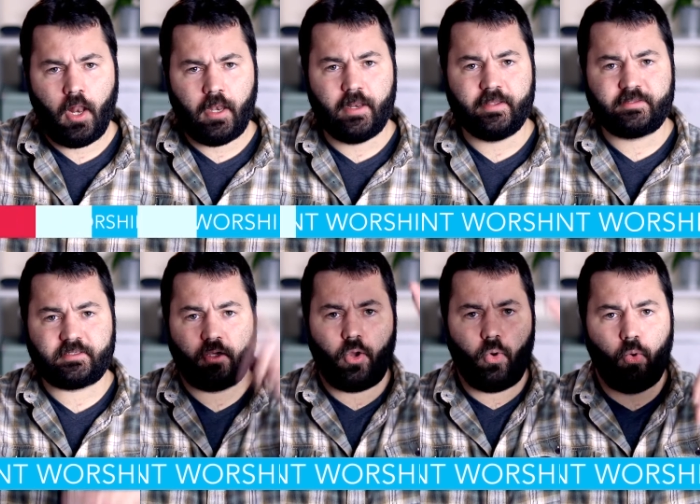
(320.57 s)
Lent
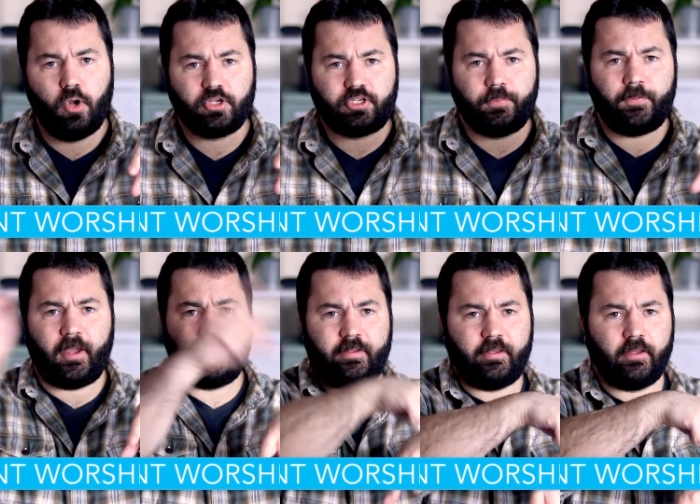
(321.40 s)
worship
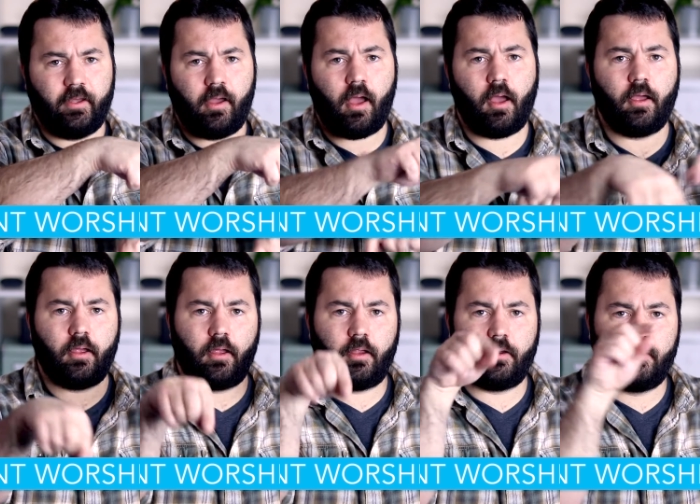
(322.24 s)
idea
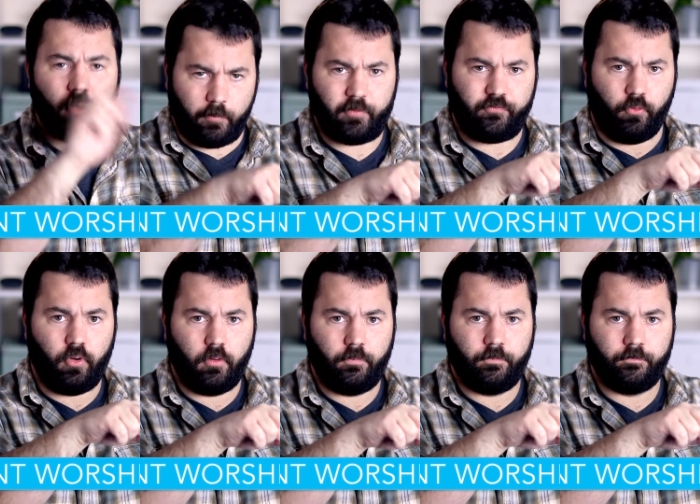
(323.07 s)
number 4.